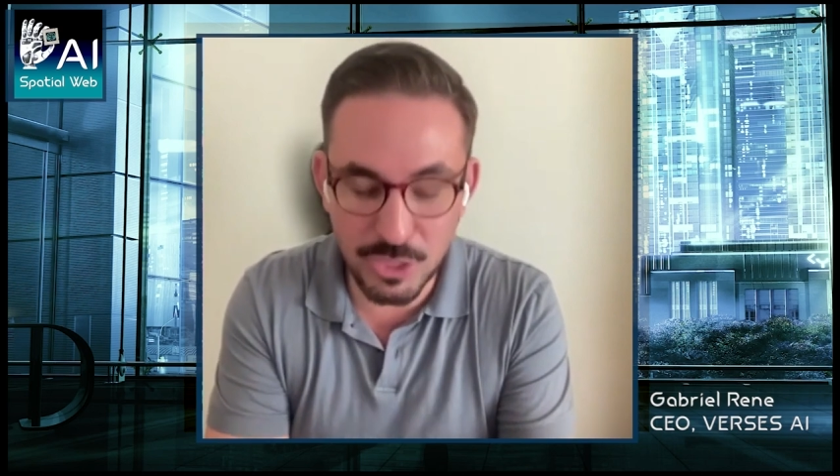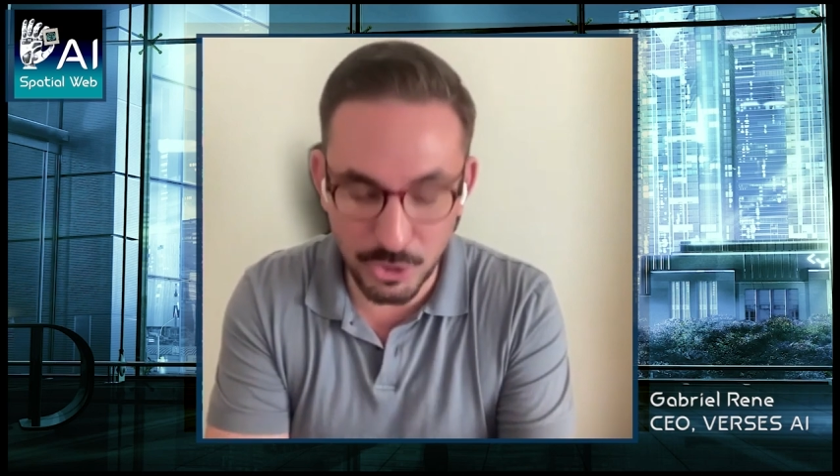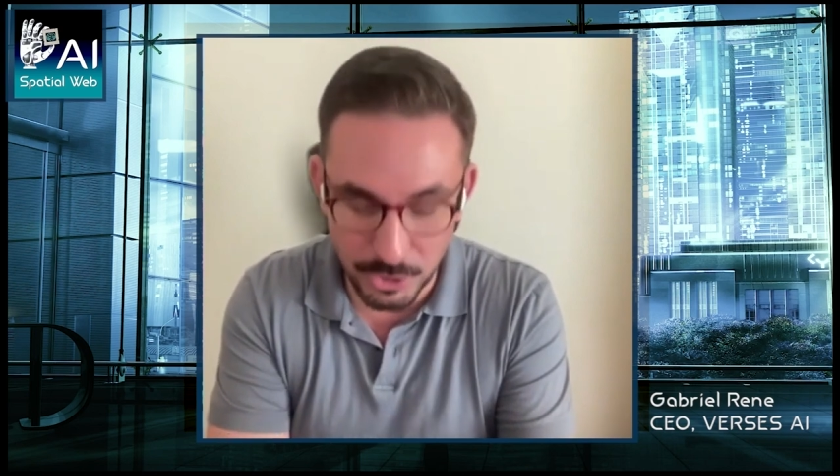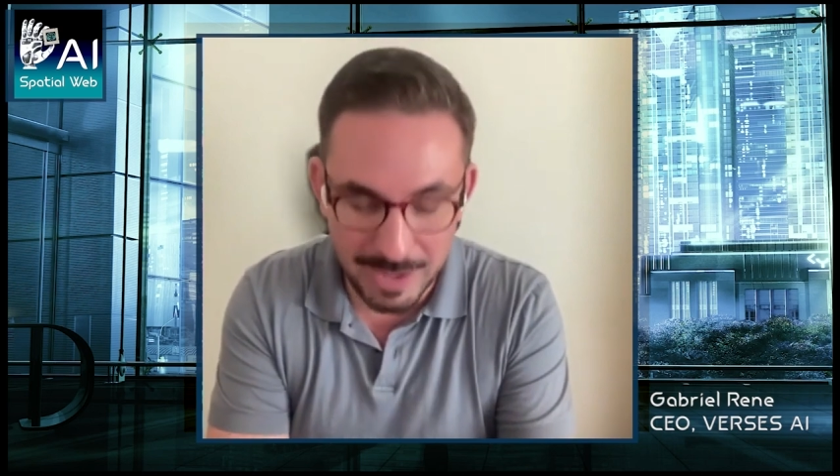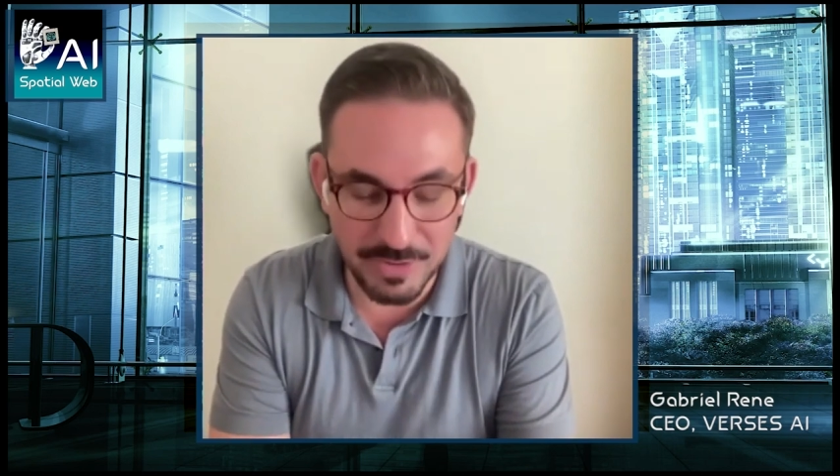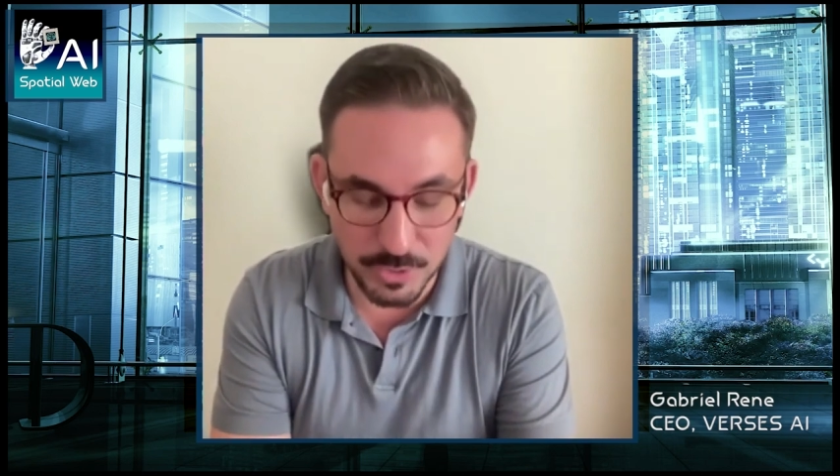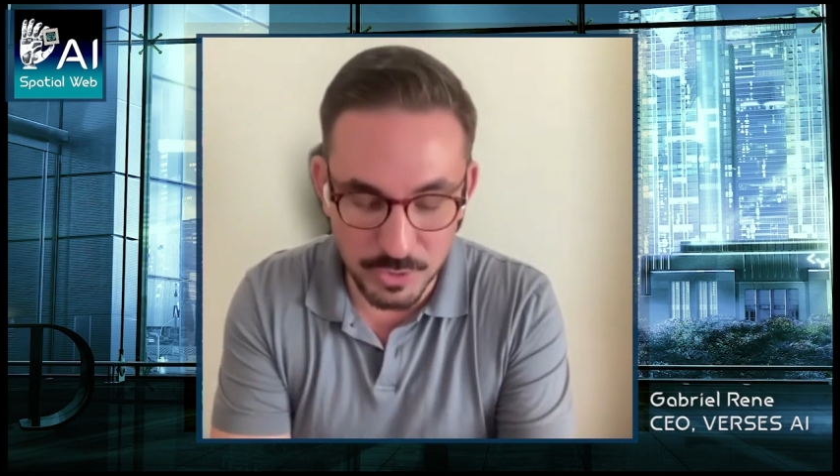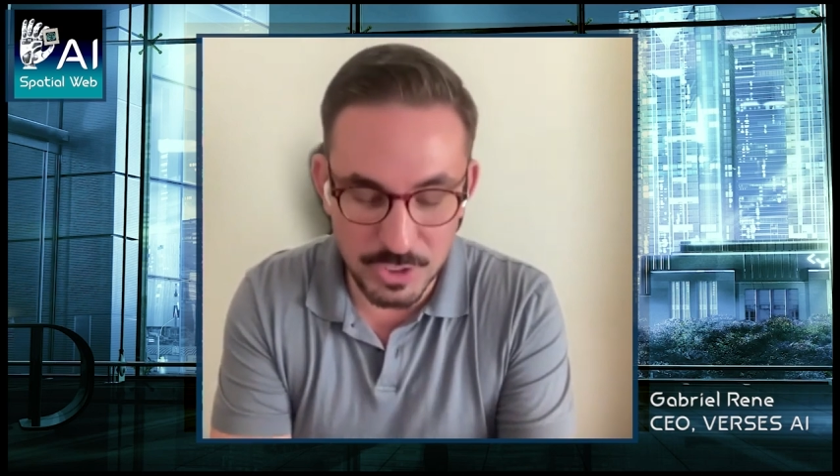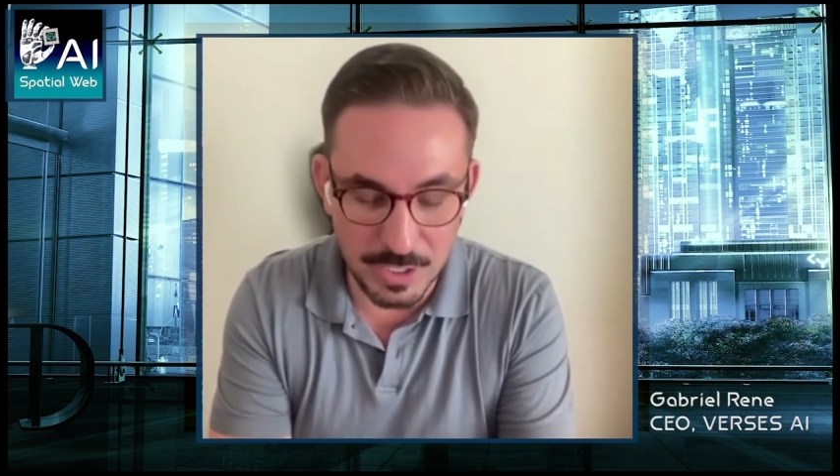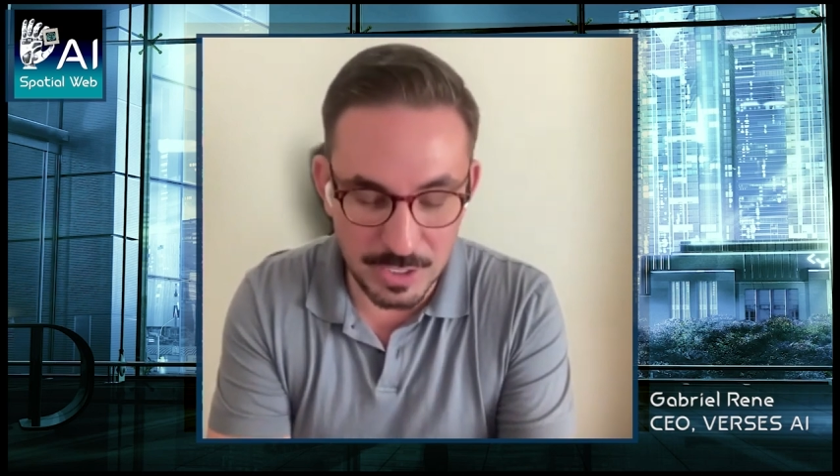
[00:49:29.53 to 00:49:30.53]
this
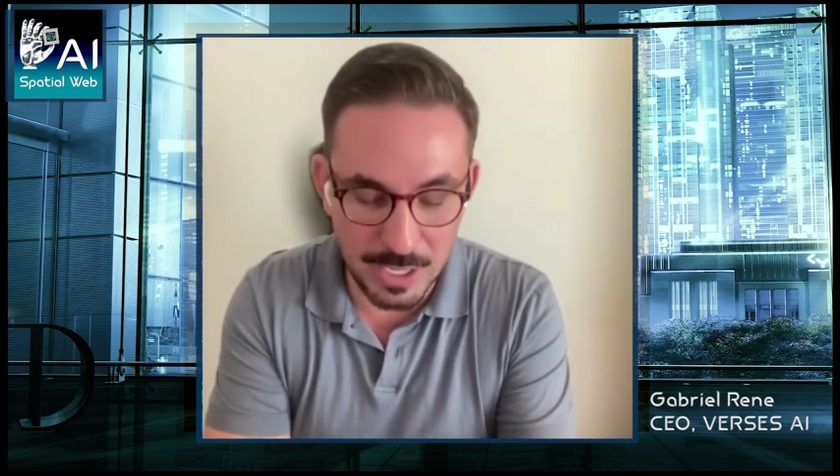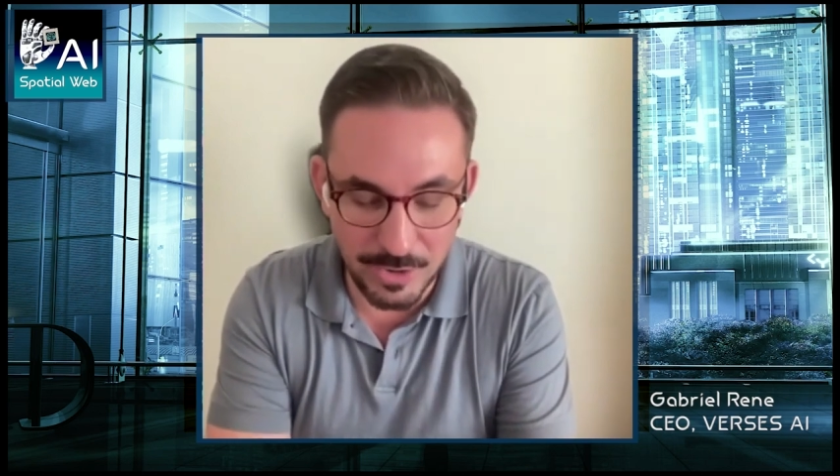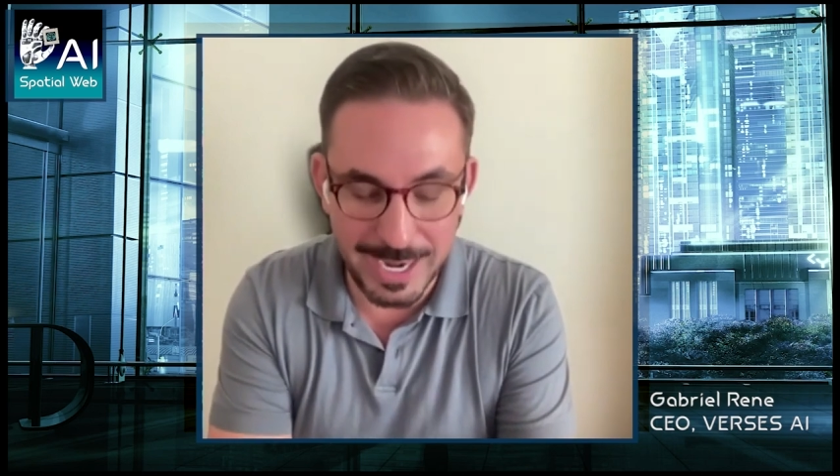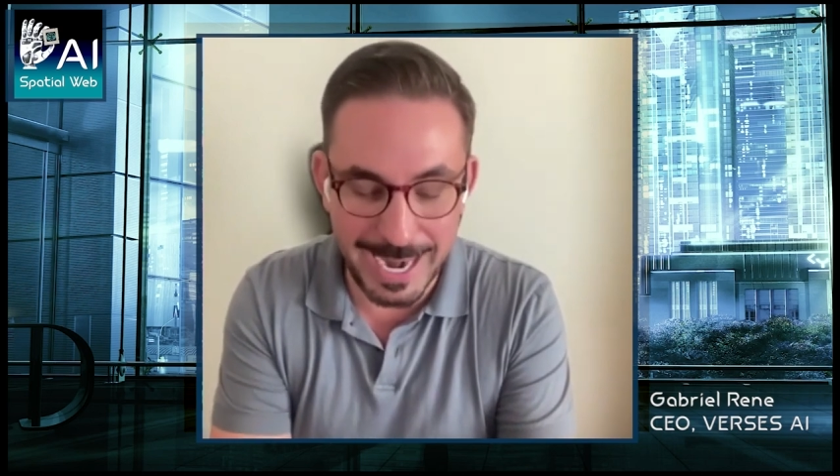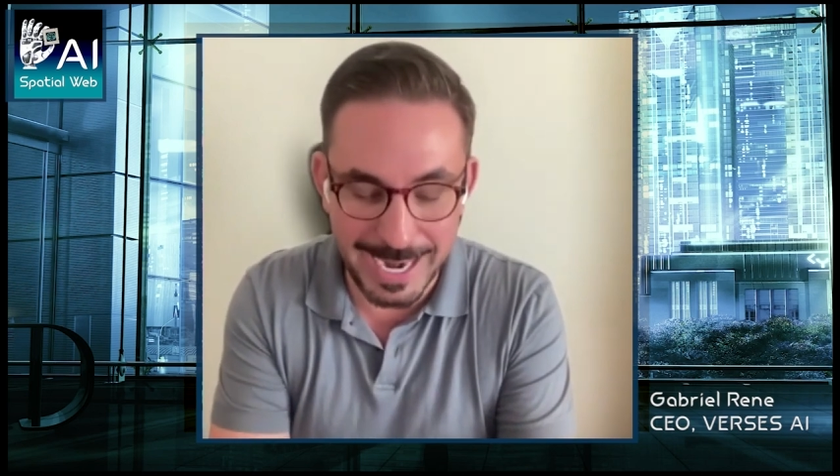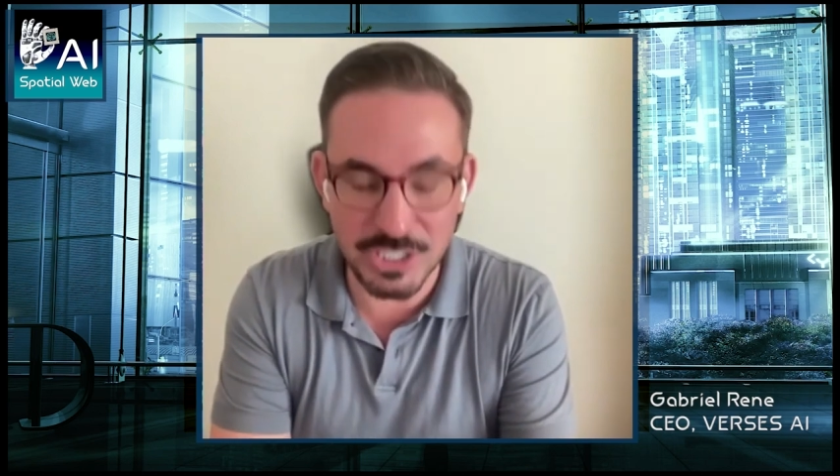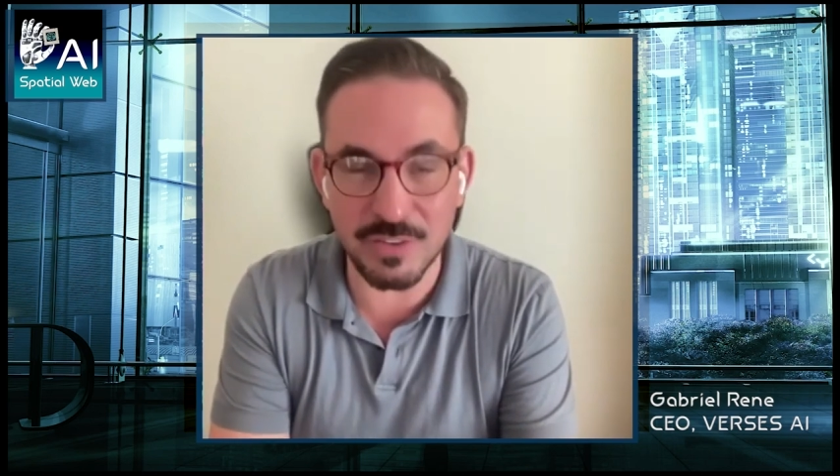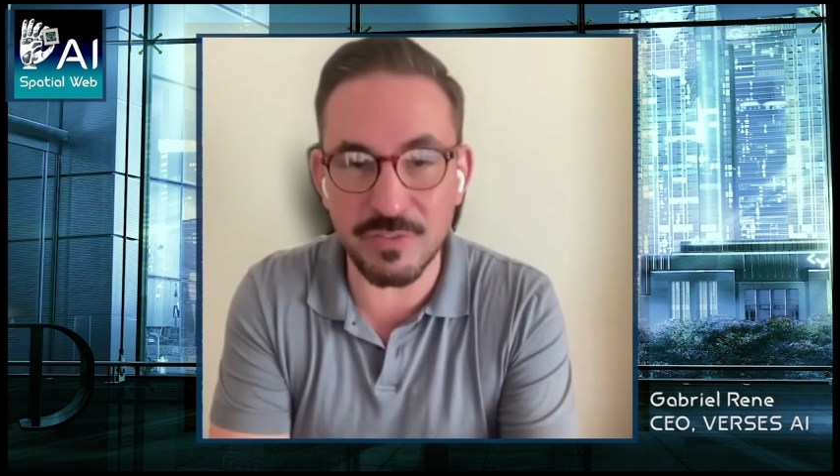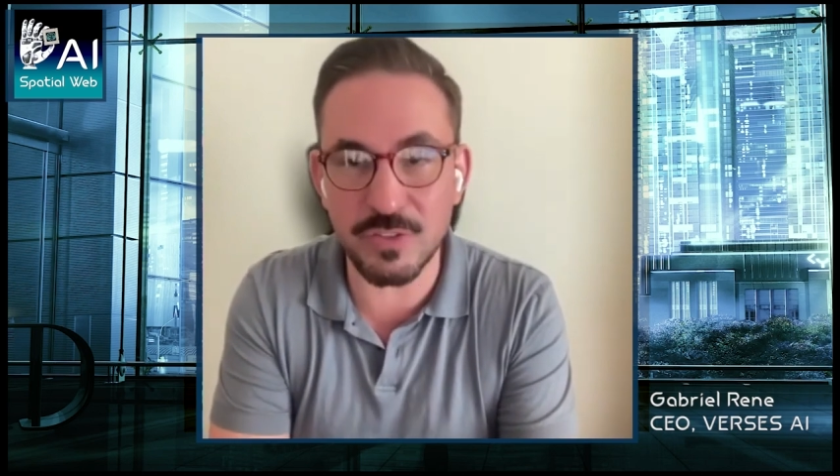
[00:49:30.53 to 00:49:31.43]
third evolutionary